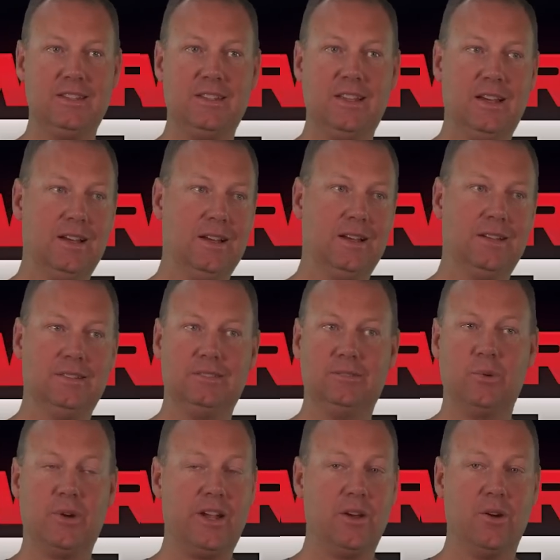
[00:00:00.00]
Uh,
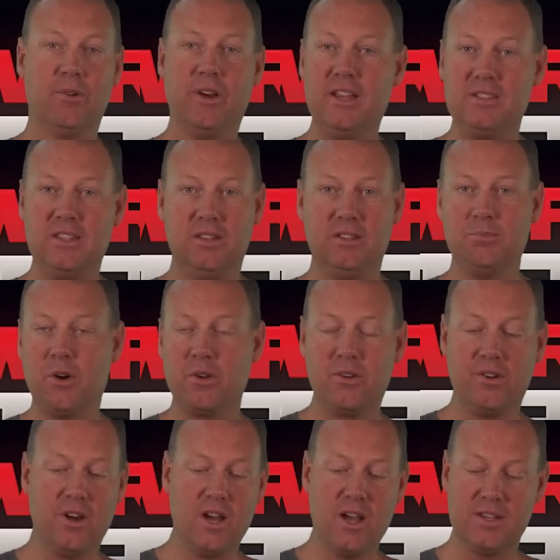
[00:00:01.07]
when I go racing
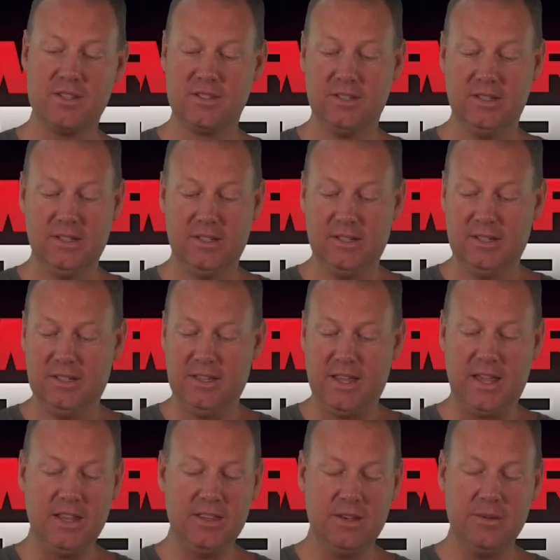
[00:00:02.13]
motocross,
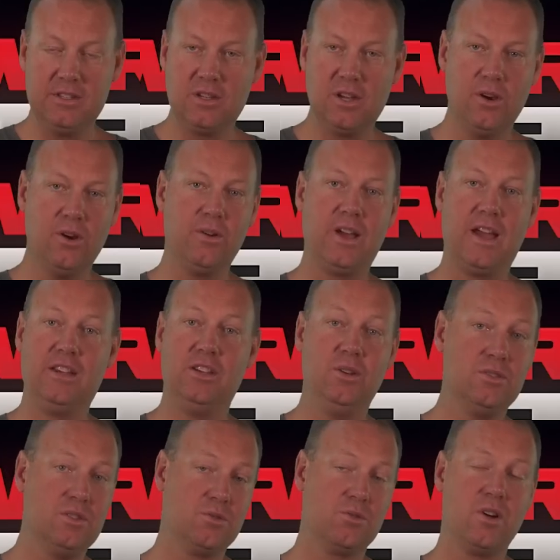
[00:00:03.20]
anything that he's towed, I
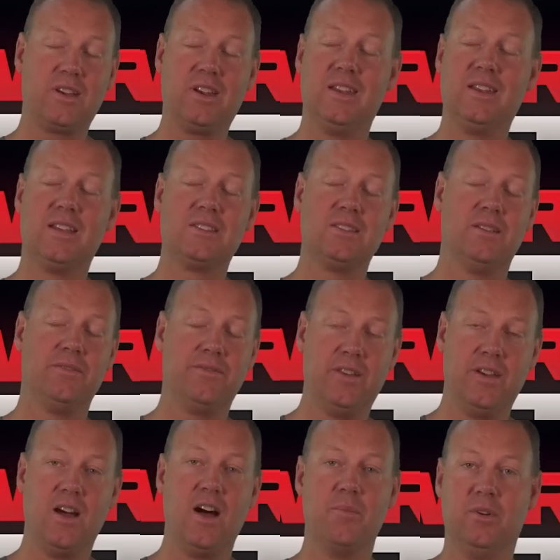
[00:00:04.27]
use this truck and it does
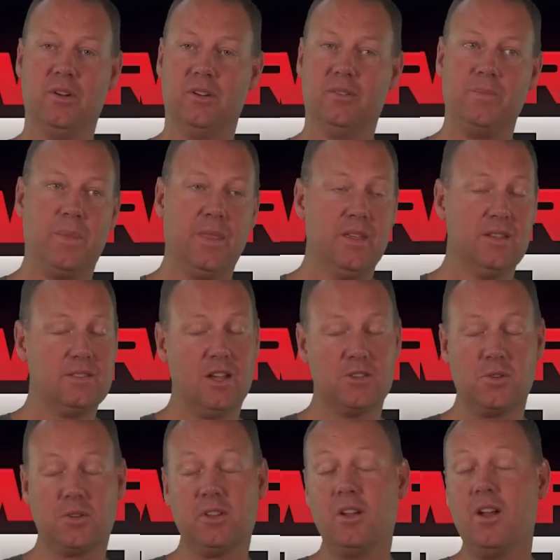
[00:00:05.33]
phenomenal. It's
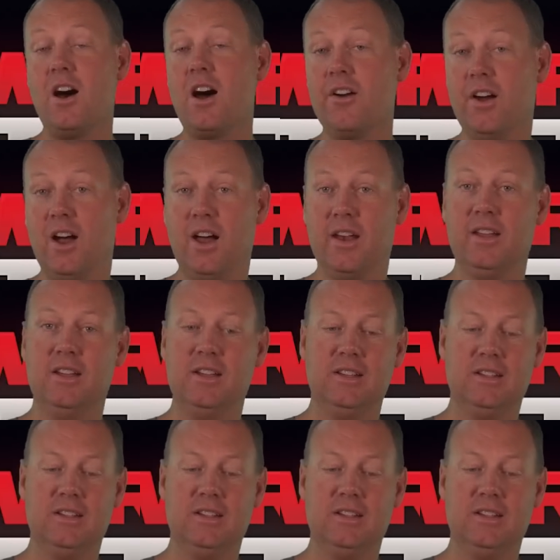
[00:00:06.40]
also a good little hot rod.